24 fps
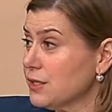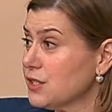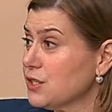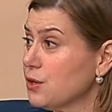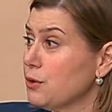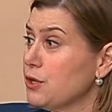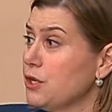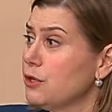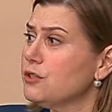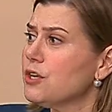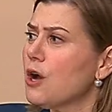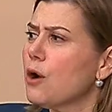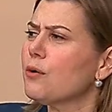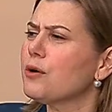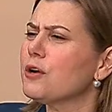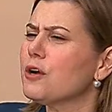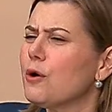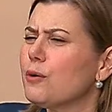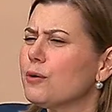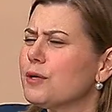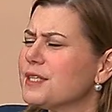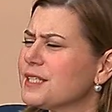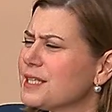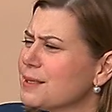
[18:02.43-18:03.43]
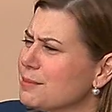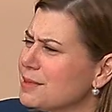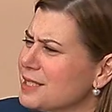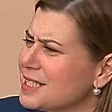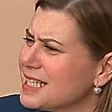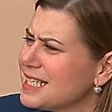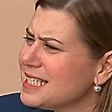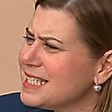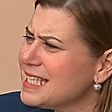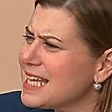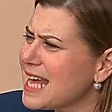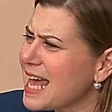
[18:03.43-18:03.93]
So you don't notice them
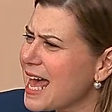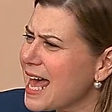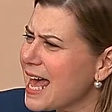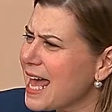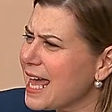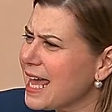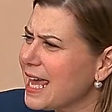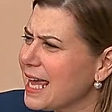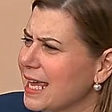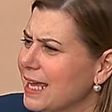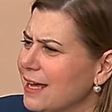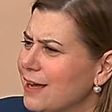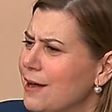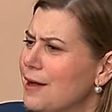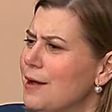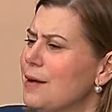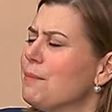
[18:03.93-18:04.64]
today,